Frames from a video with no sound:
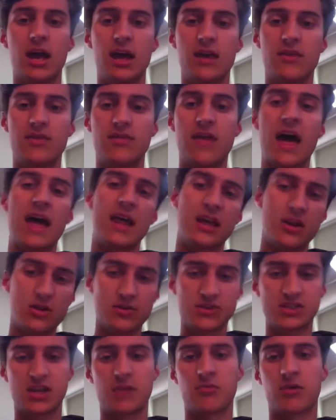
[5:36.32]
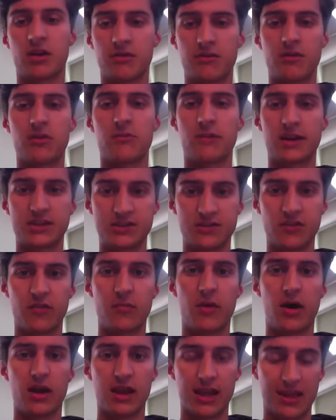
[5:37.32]
that it'll separate from the rest of your
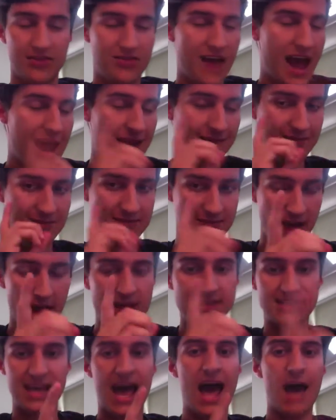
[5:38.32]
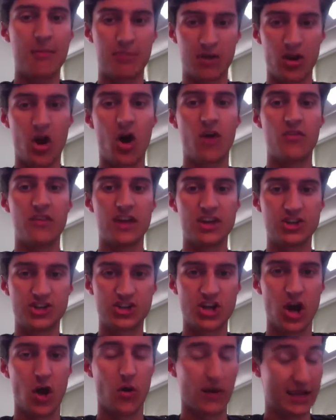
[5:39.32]
body. That does happen on this
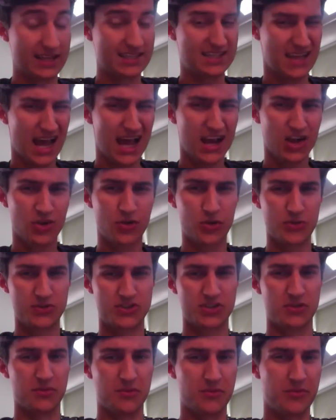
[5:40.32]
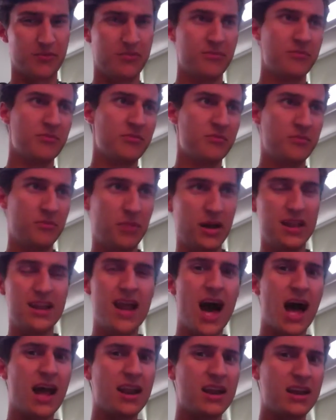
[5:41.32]
show, and it's kind of gruesome. But
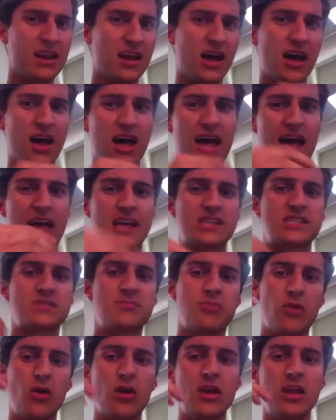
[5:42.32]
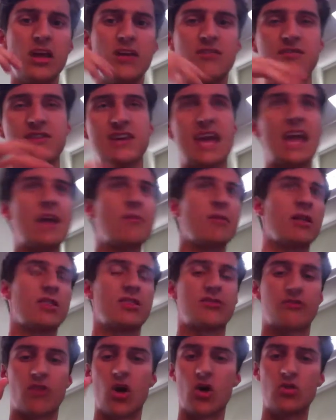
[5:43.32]
not in a exploitive Game of
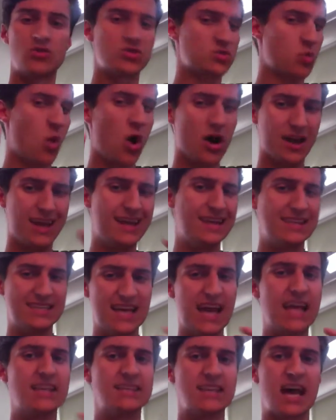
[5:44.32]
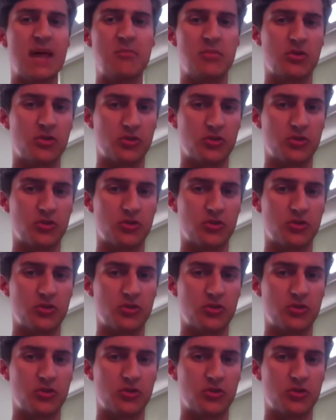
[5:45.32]
Thrones Walking Dead type of